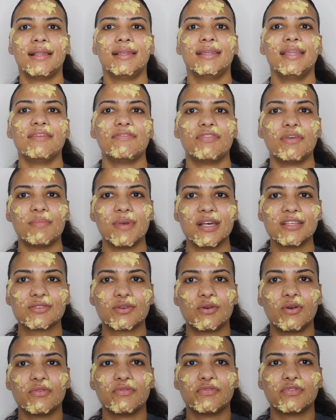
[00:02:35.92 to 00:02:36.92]
Leave the
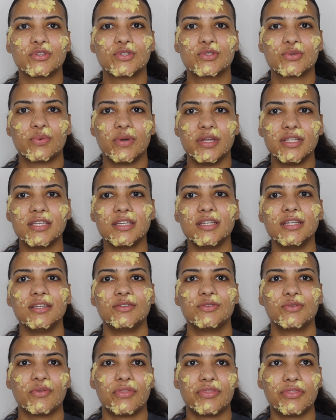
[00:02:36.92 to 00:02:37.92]
mask on for 20
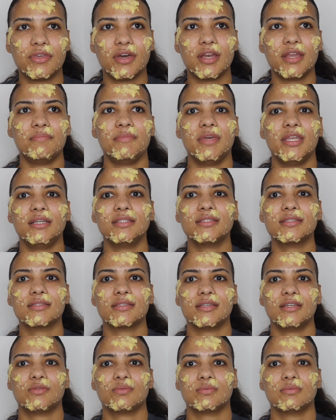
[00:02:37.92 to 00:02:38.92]
to 30
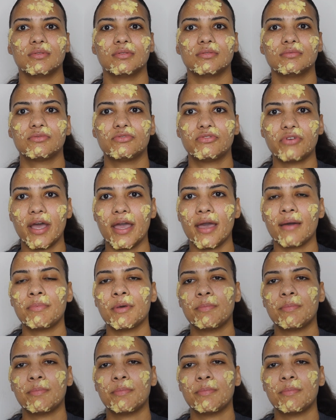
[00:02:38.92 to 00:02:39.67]
minutes, it will dry up